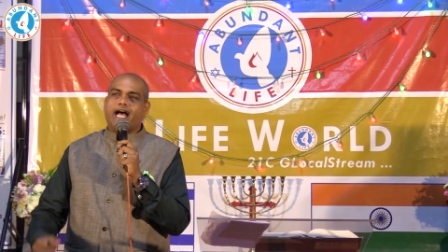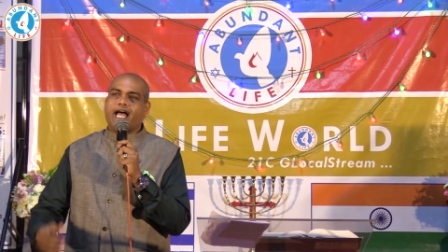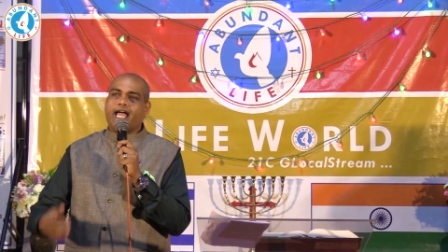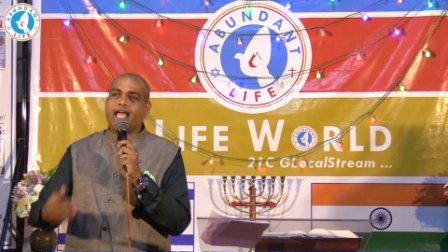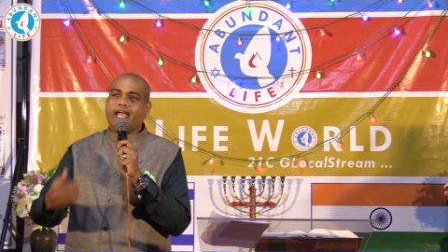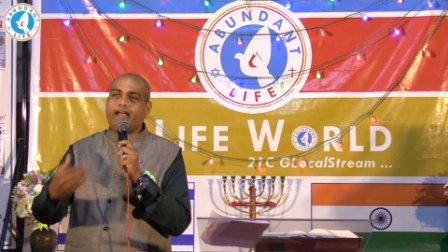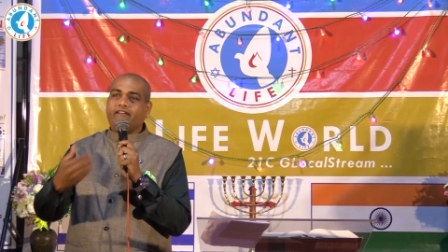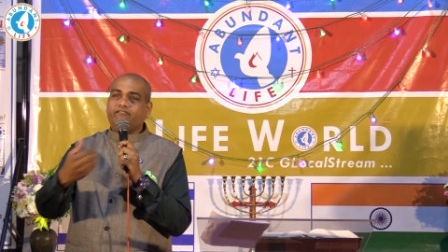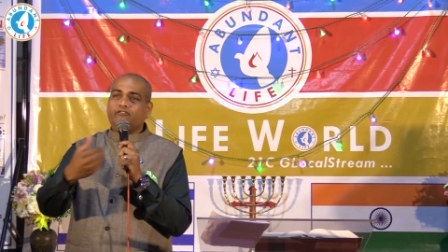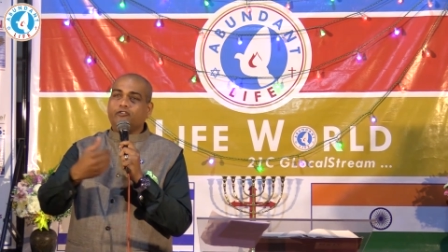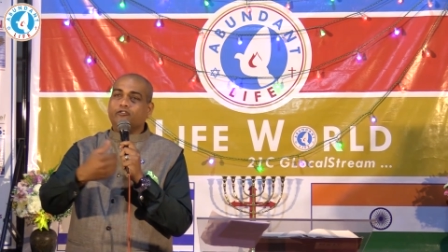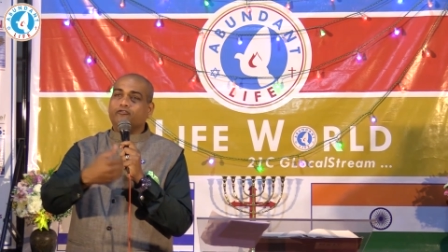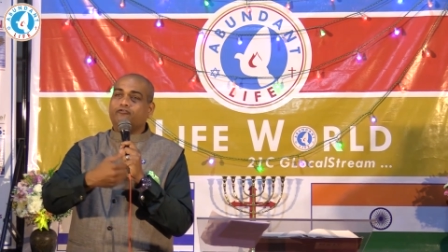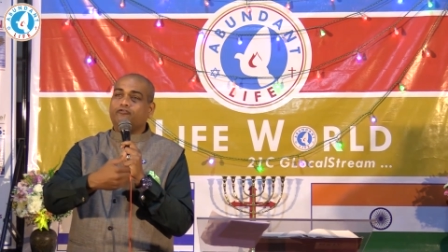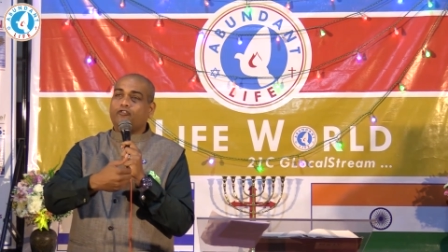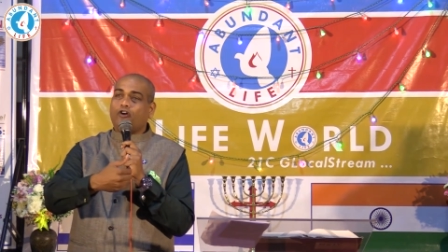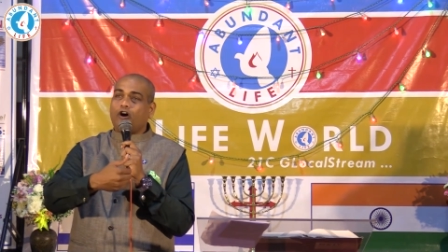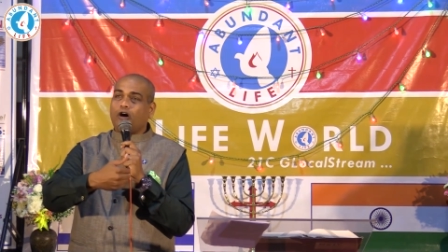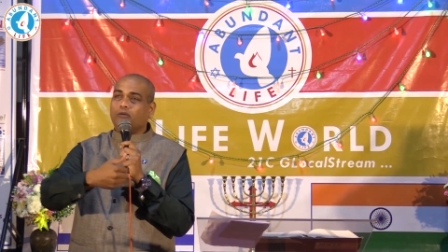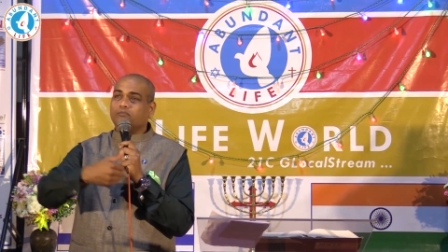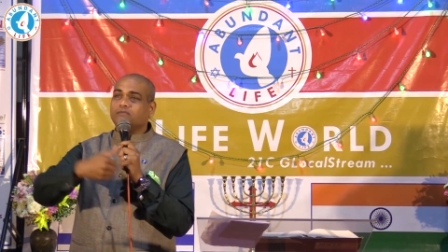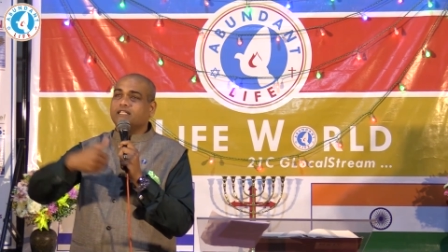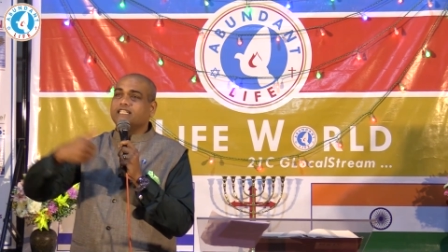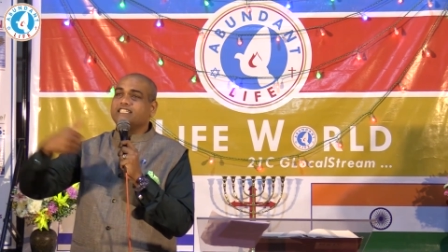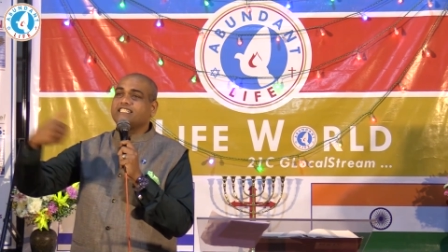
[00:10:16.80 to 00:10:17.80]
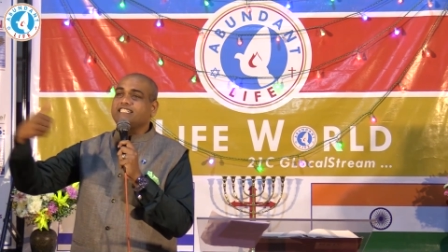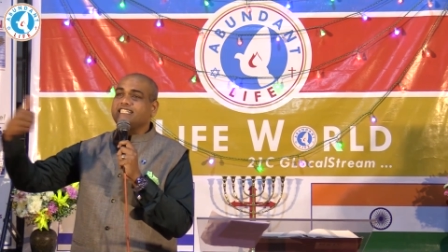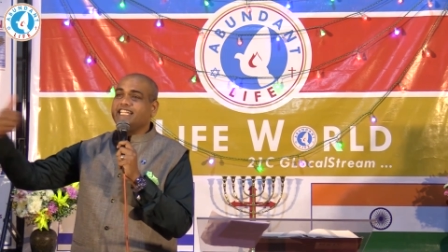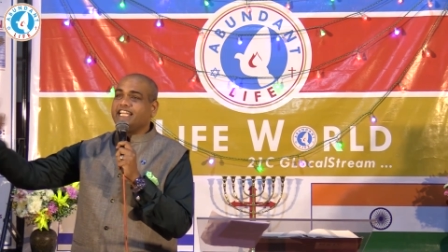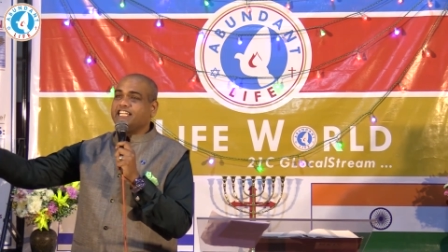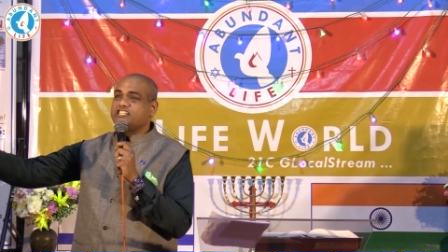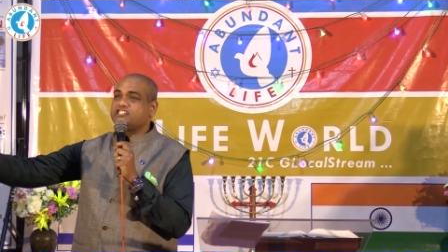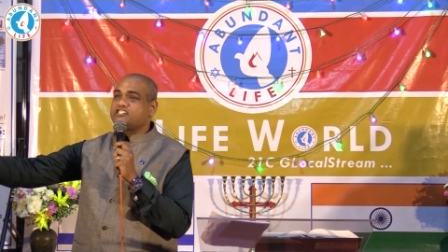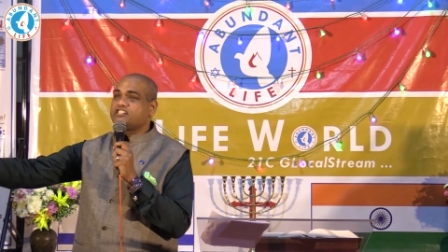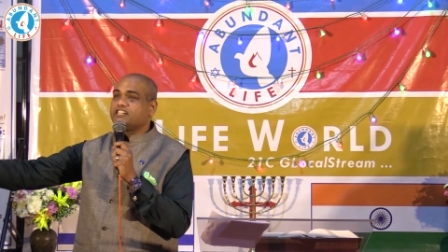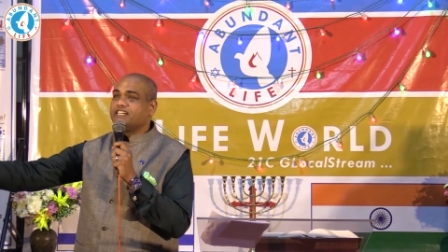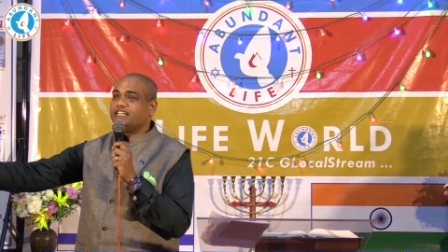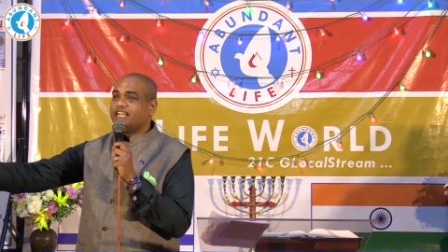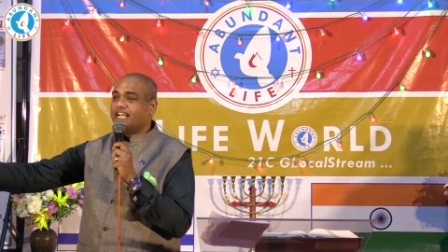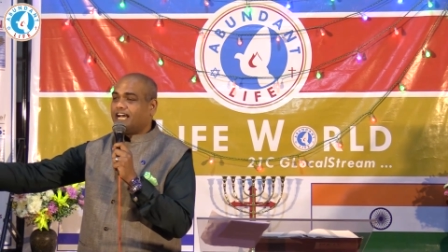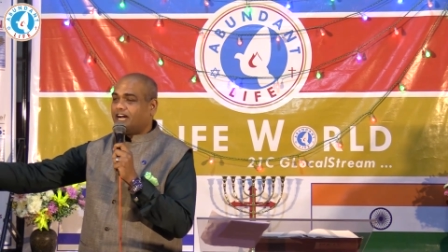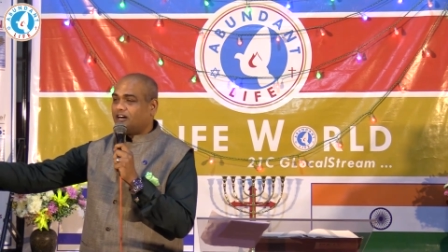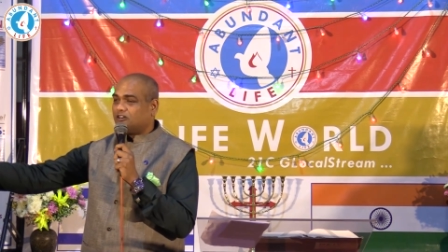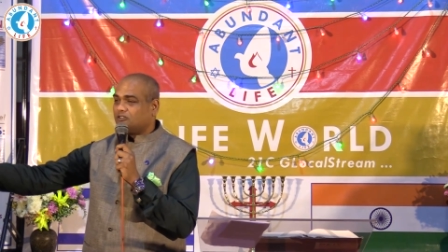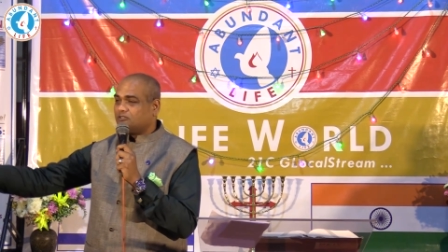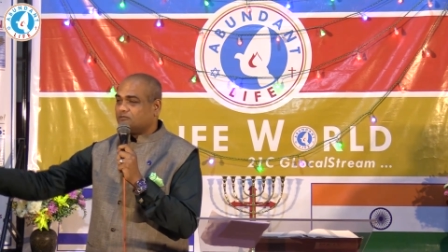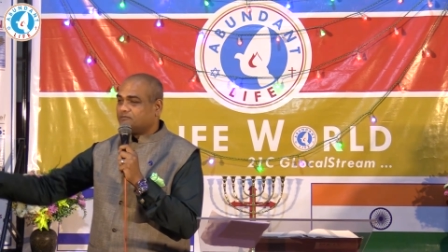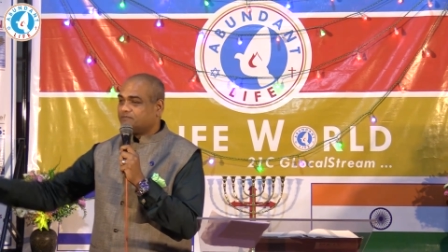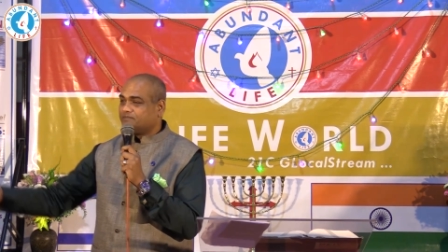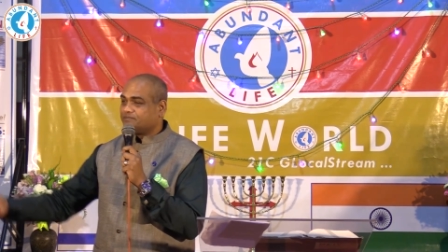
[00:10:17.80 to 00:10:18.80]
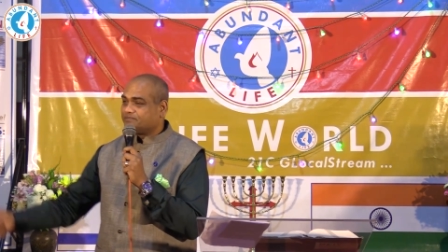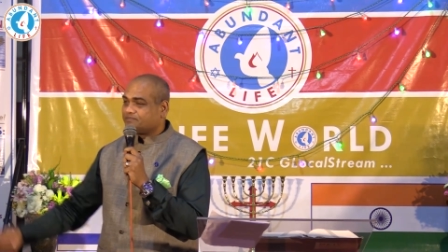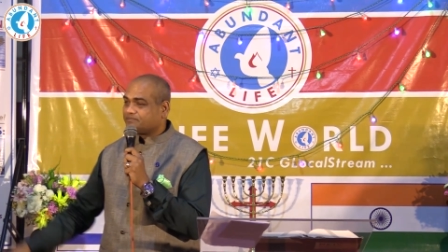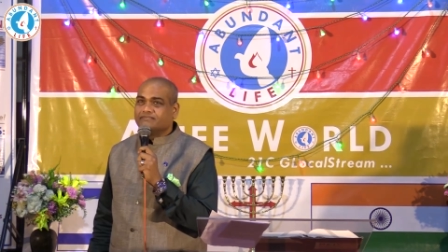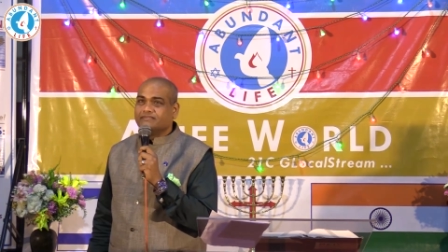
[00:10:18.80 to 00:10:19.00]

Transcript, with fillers: I have to form this nation now.